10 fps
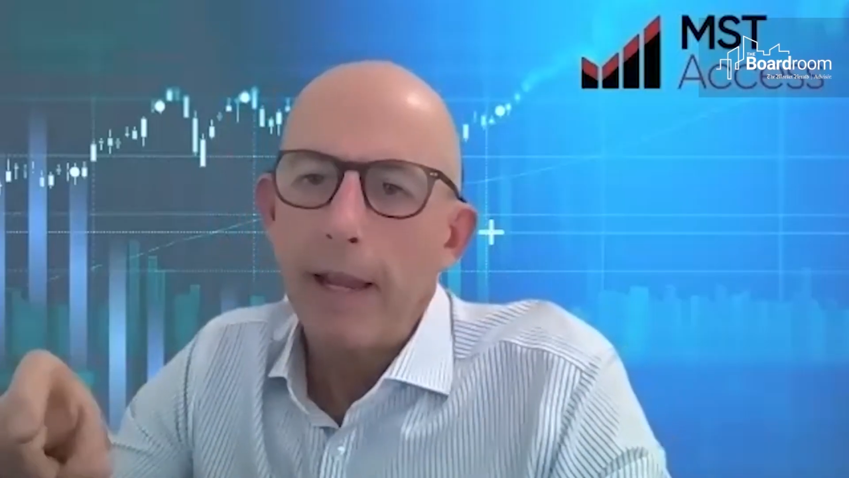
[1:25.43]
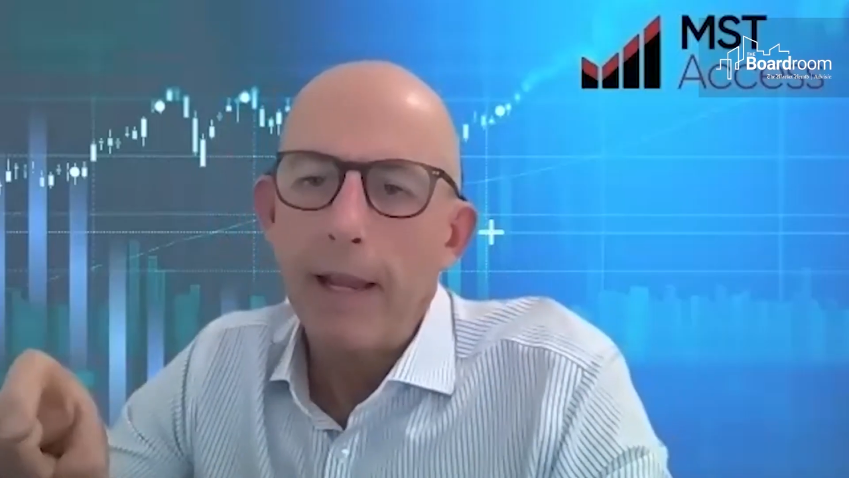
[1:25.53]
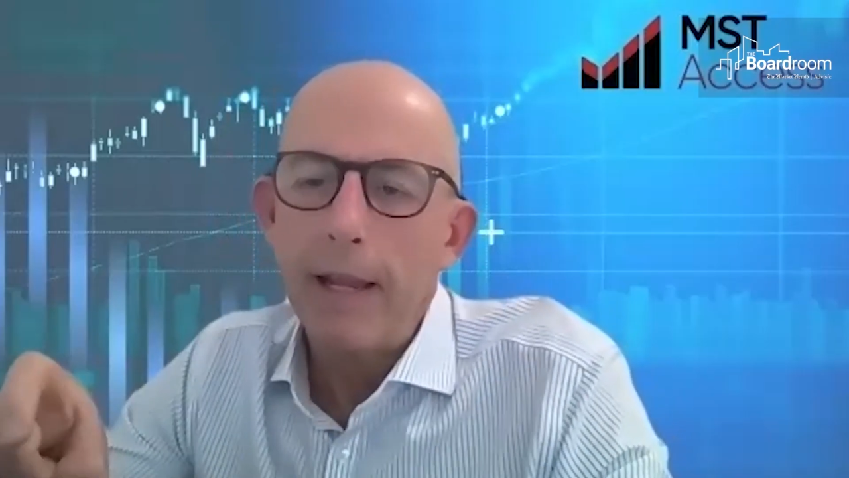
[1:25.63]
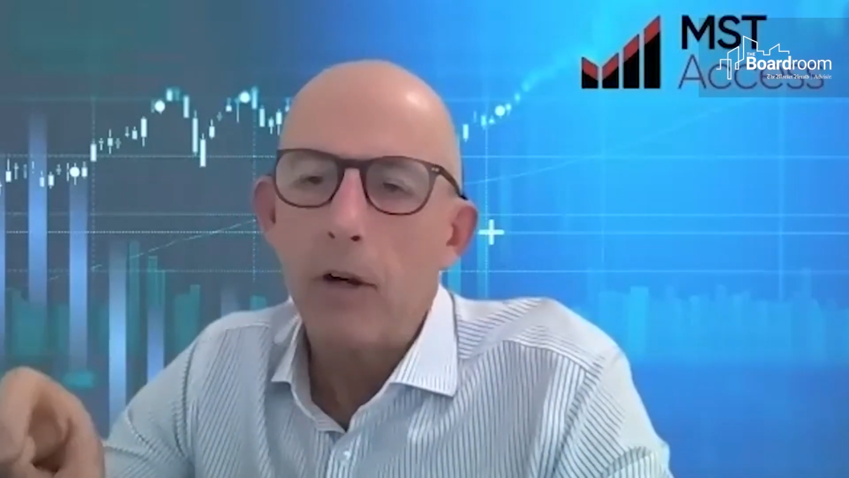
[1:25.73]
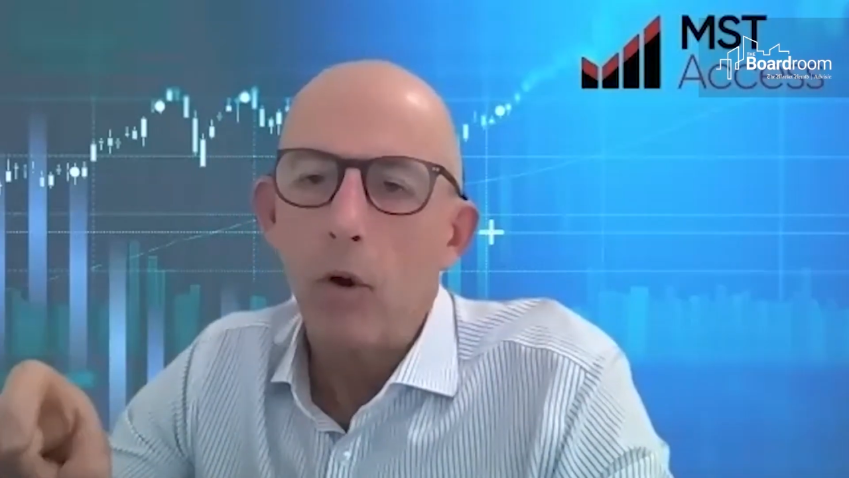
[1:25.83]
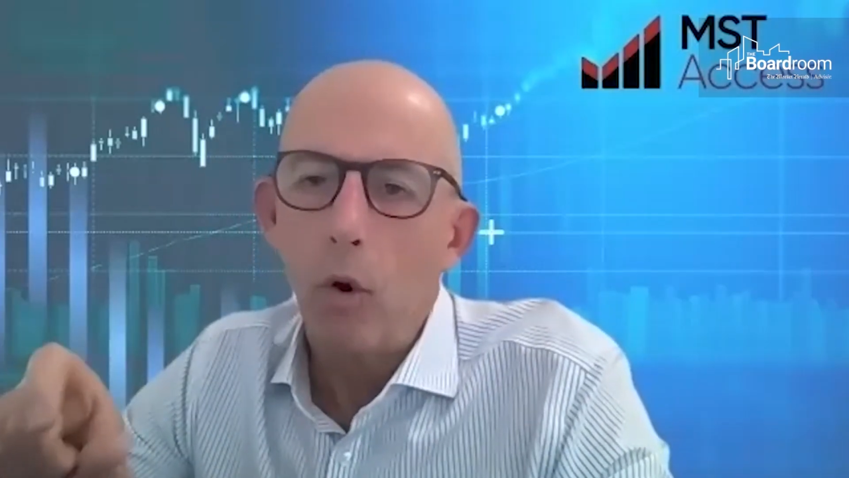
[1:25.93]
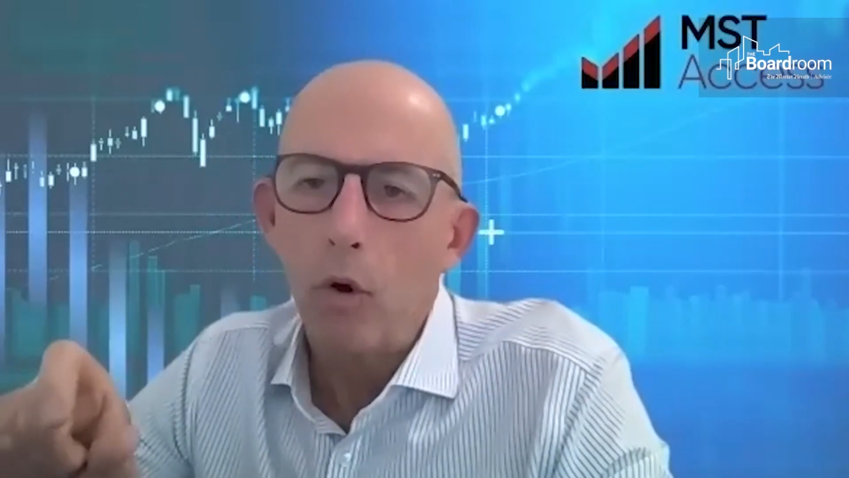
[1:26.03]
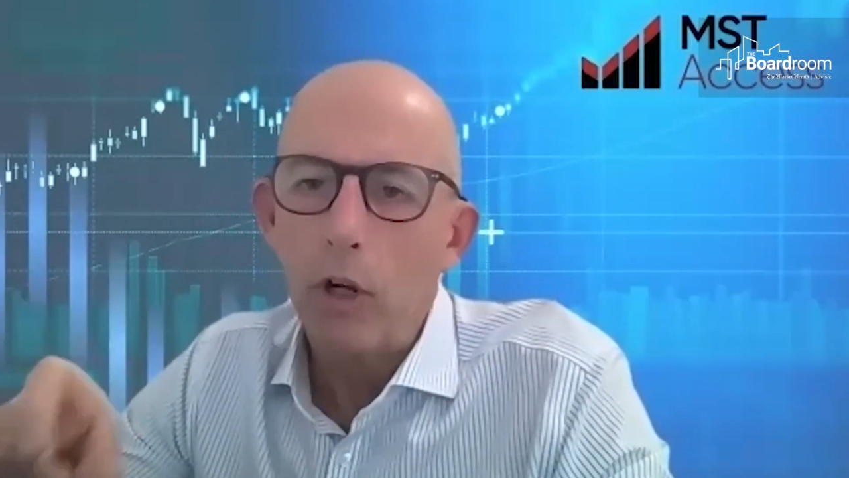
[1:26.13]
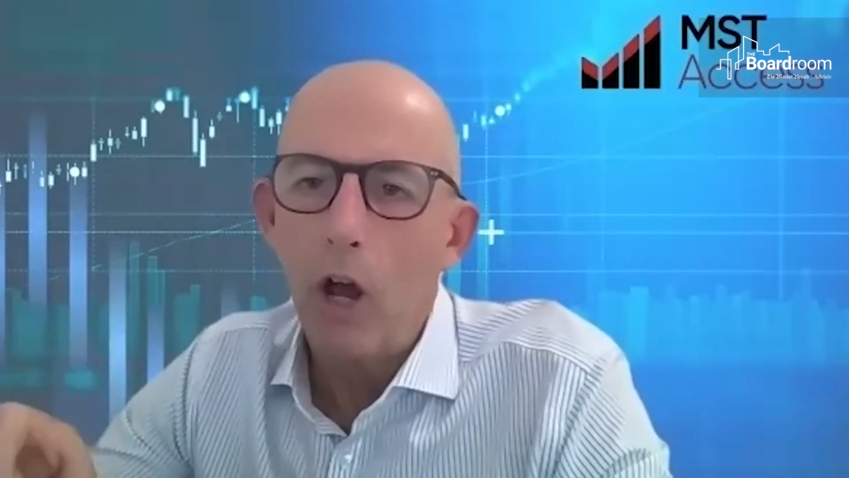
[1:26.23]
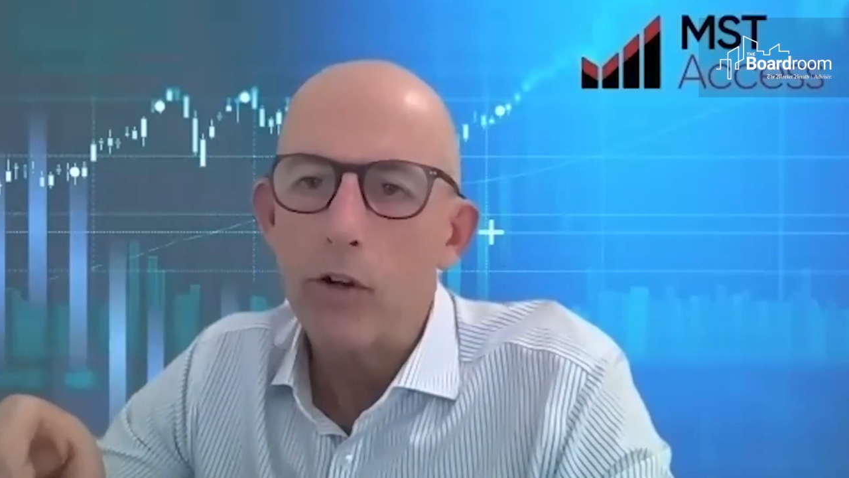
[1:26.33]
in
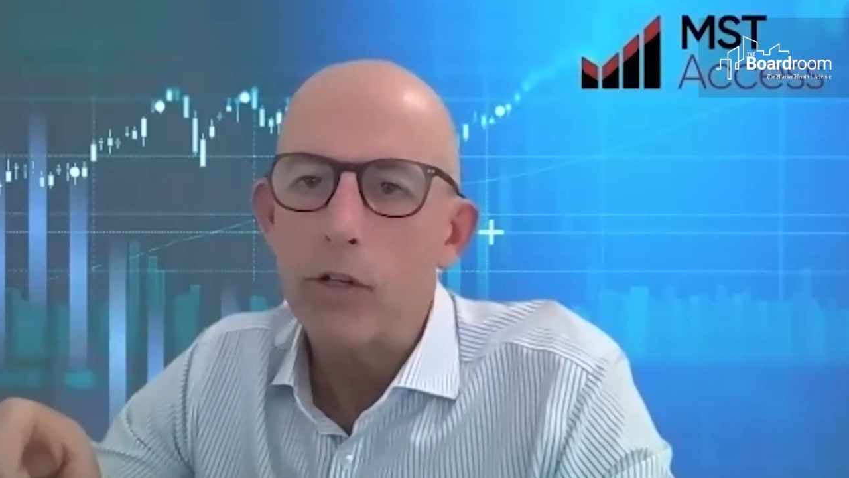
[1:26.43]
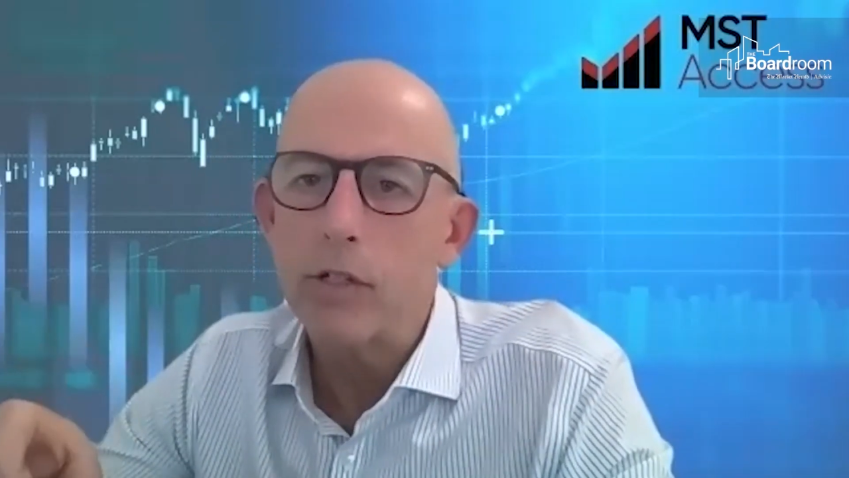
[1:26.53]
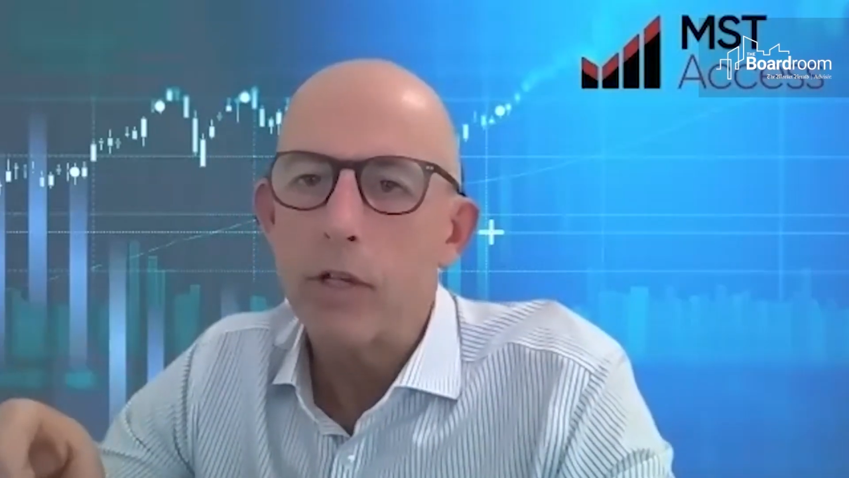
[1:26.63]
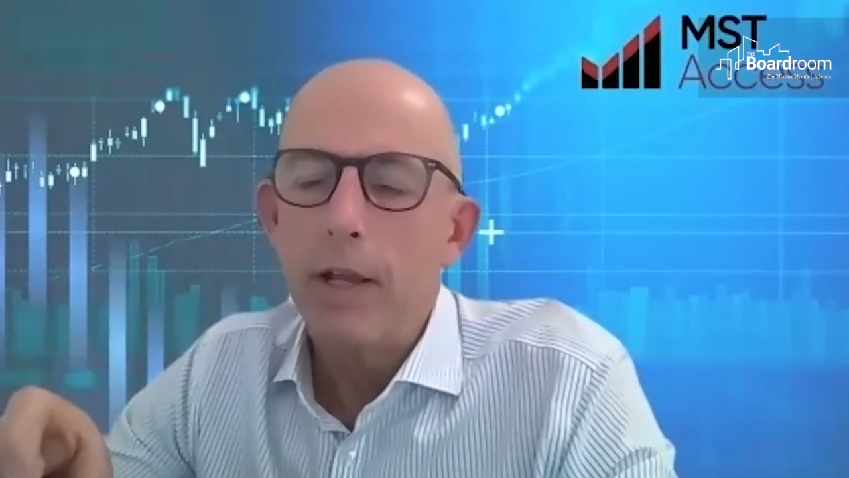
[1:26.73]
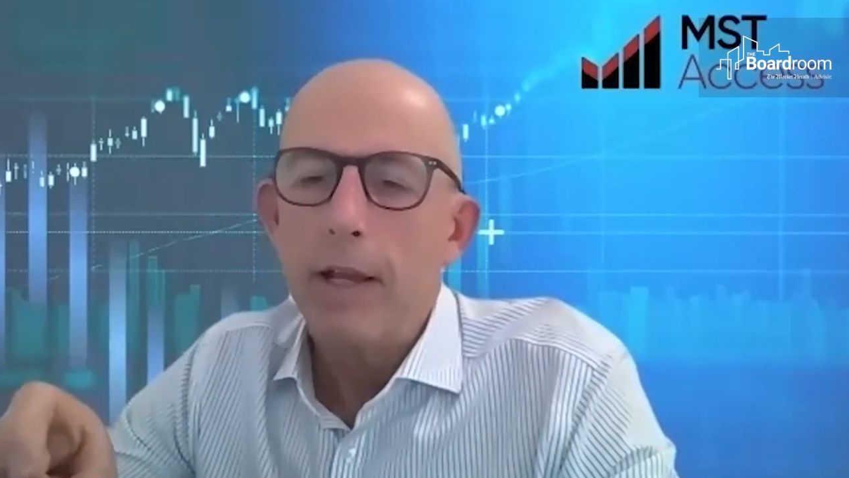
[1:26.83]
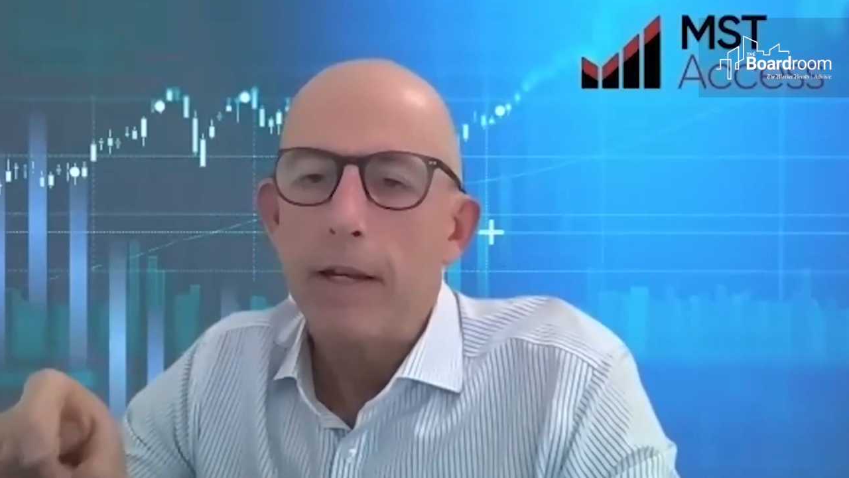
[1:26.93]
ORCODA's